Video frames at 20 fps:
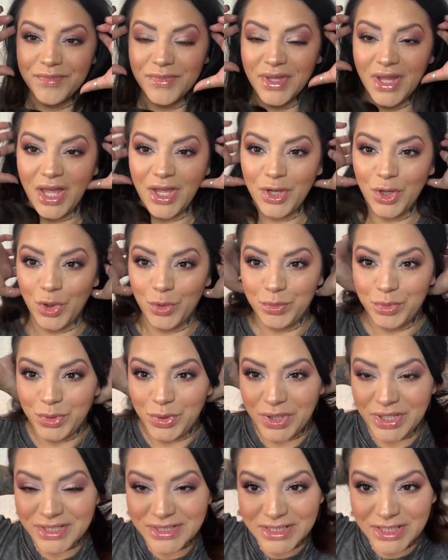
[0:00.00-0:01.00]
I hope you
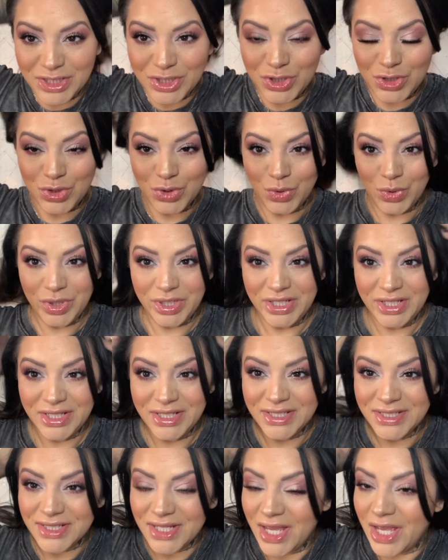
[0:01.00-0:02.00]
guys enjoy
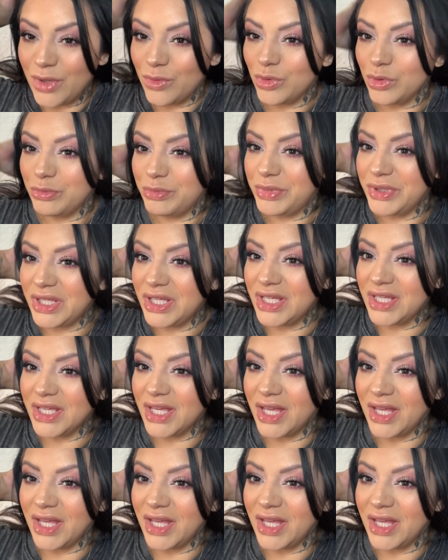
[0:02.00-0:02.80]
it. I will be